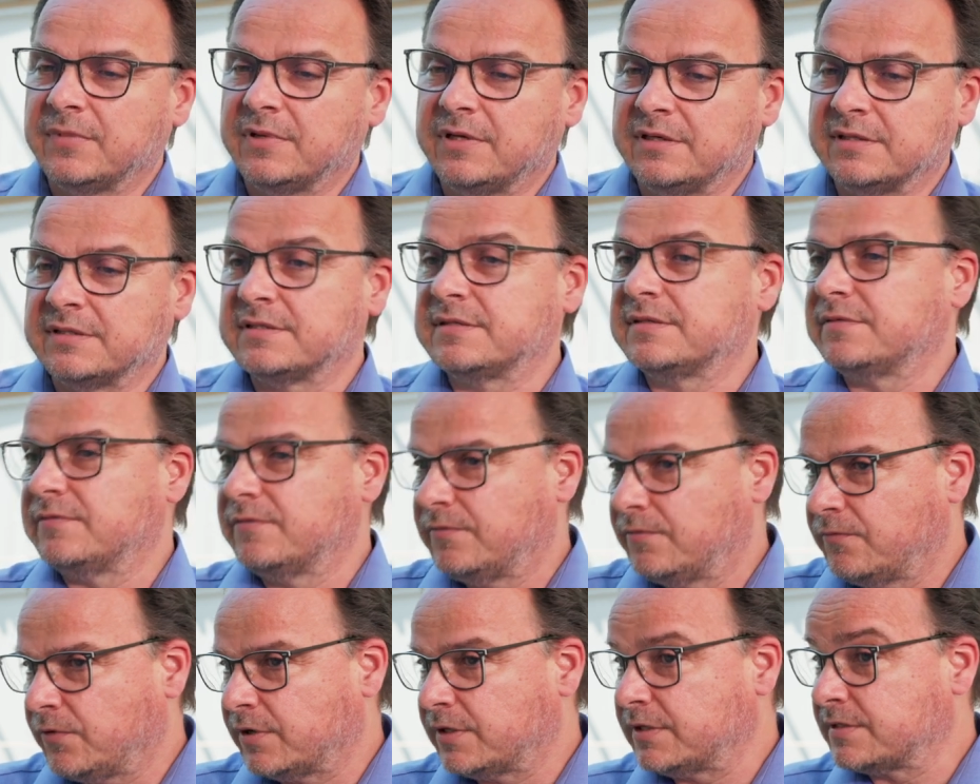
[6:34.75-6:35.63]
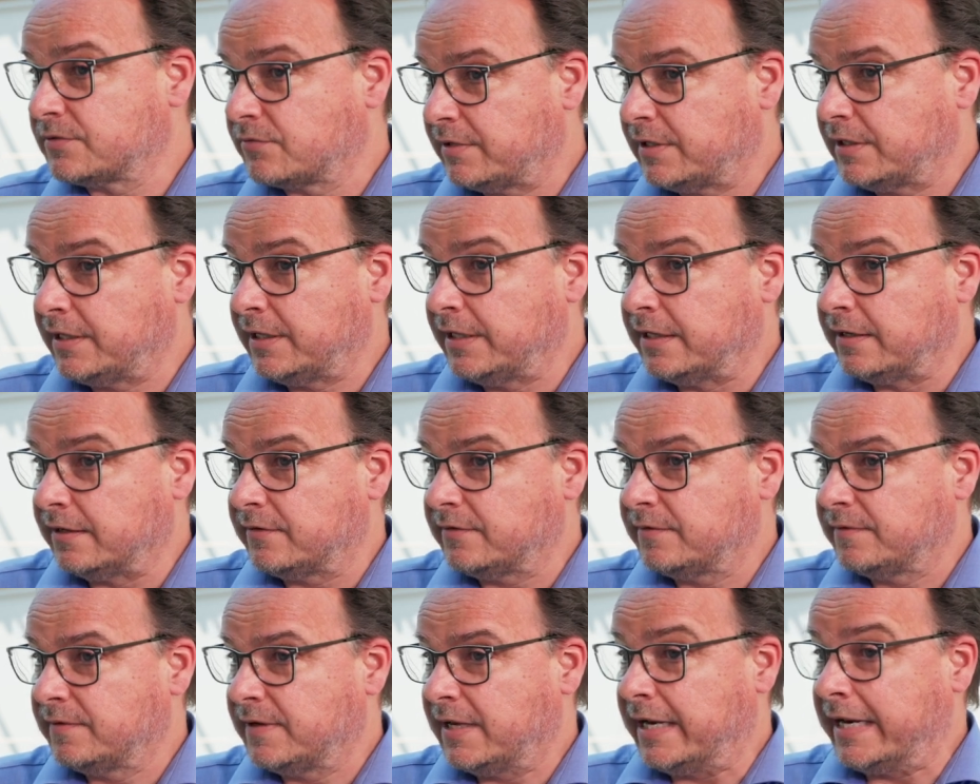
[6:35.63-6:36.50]
is what is really needed.
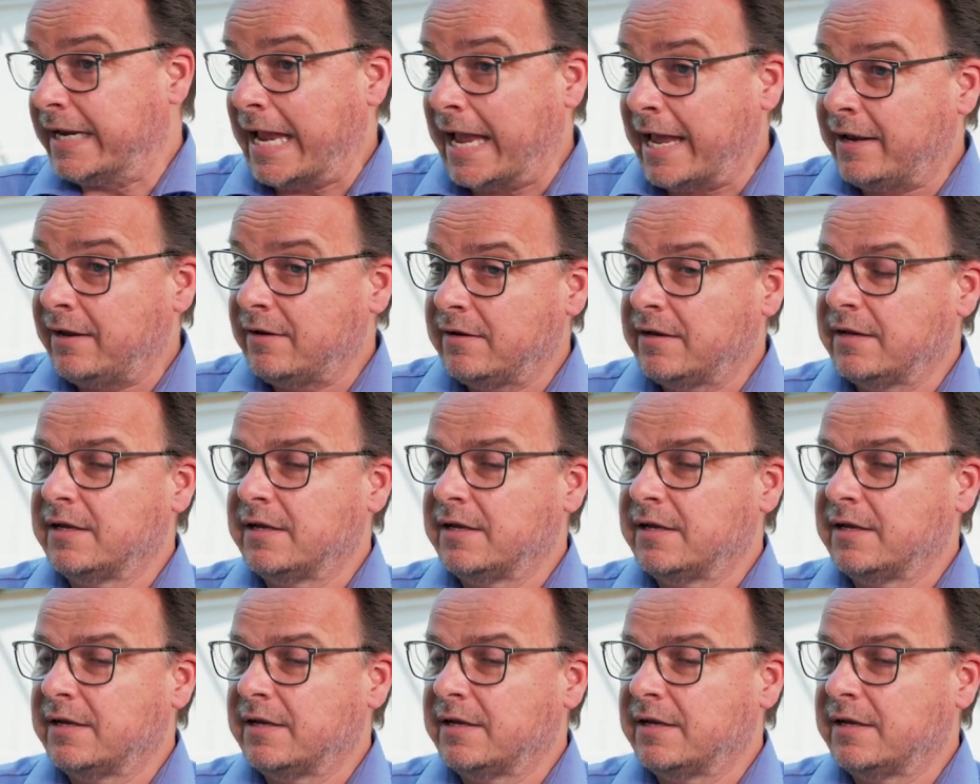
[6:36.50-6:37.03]
And again,